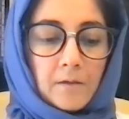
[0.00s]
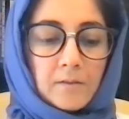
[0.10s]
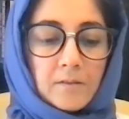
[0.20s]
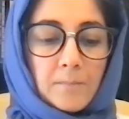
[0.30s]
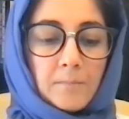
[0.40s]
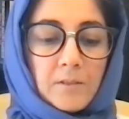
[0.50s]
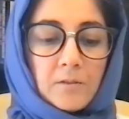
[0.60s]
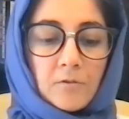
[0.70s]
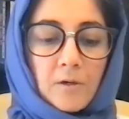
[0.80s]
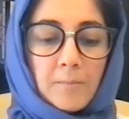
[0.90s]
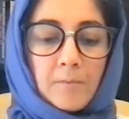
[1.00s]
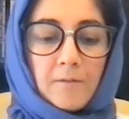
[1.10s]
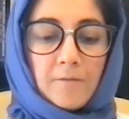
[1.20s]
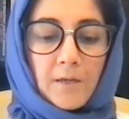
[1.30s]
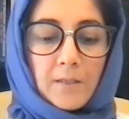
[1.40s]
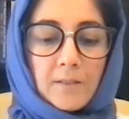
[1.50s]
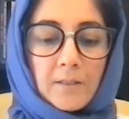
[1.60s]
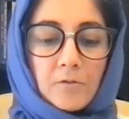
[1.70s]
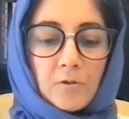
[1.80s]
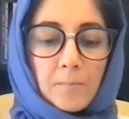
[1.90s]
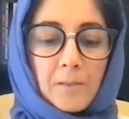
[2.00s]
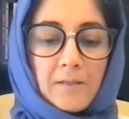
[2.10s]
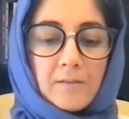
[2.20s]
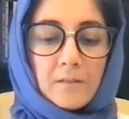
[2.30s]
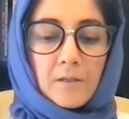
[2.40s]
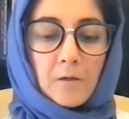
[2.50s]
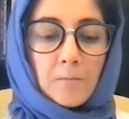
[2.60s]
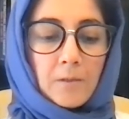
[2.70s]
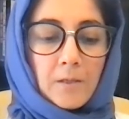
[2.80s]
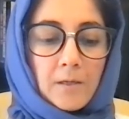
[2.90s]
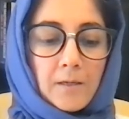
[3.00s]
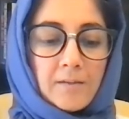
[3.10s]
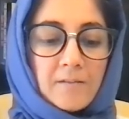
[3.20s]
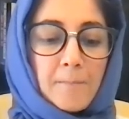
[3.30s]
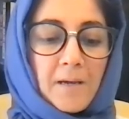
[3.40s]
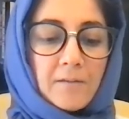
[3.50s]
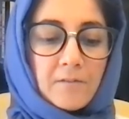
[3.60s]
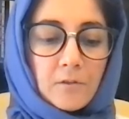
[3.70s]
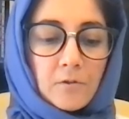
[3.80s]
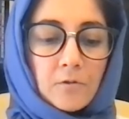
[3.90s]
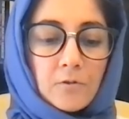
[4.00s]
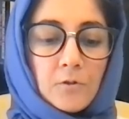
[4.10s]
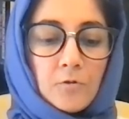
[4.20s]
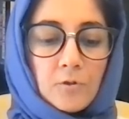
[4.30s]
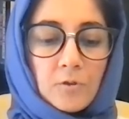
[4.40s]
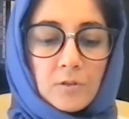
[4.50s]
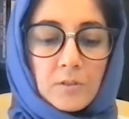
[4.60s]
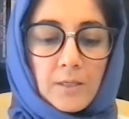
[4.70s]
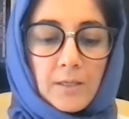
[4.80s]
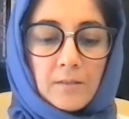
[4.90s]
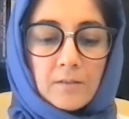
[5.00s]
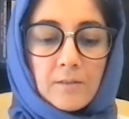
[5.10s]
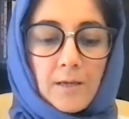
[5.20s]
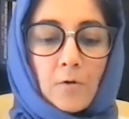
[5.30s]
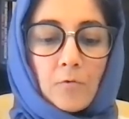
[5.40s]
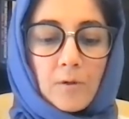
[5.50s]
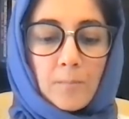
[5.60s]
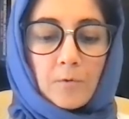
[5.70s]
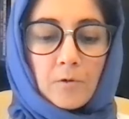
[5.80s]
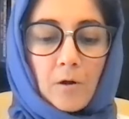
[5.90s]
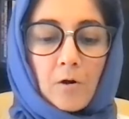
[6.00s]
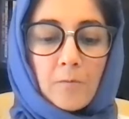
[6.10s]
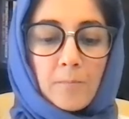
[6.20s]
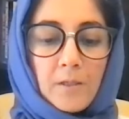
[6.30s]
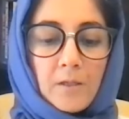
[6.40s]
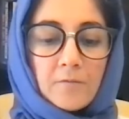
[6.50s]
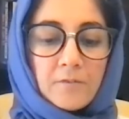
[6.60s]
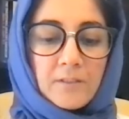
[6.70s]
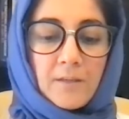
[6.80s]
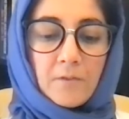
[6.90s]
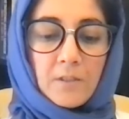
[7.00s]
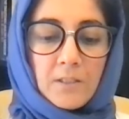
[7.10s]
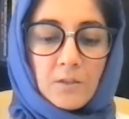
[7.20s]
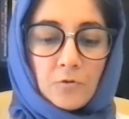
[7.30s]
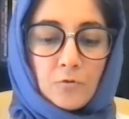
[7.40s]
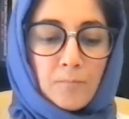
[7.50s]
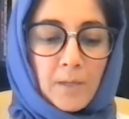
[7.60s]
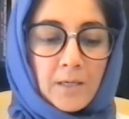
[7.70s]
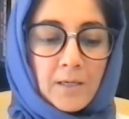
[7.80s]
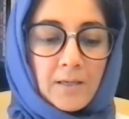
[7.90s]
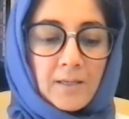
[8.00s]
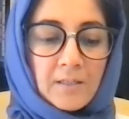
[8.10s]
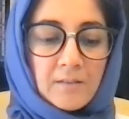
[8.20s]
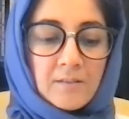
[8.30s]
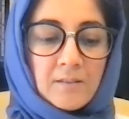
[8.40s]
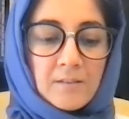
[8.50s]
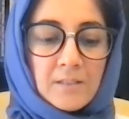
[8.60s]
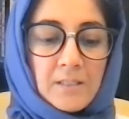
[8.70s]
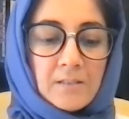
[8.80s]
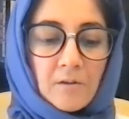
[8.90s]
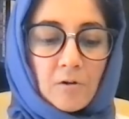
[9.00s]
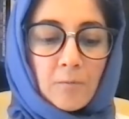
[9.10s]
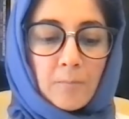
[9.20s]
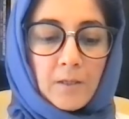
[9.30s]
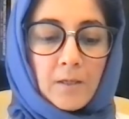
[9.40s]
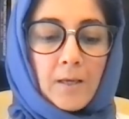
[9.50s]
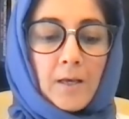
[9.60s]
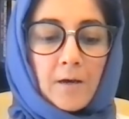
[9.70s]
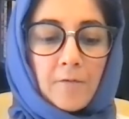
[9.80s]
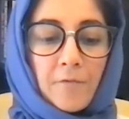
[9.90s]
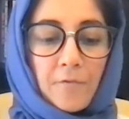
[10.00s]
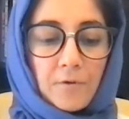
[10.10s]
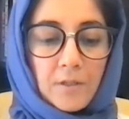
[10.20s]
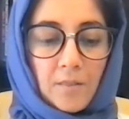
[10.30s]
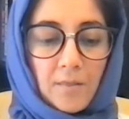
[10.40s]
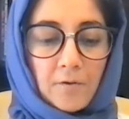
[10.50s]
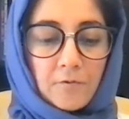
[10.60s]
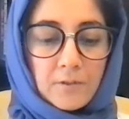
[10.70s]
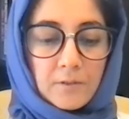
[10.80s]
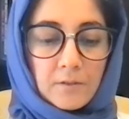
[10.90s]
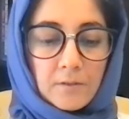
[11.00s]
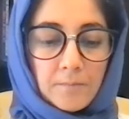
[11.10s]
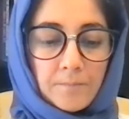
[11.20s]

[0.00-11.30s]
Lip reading: Some describe the event that took place in Karbala as a massacre due to Hussein's outnumbered army of 72 men against Yazid's army of 30,000.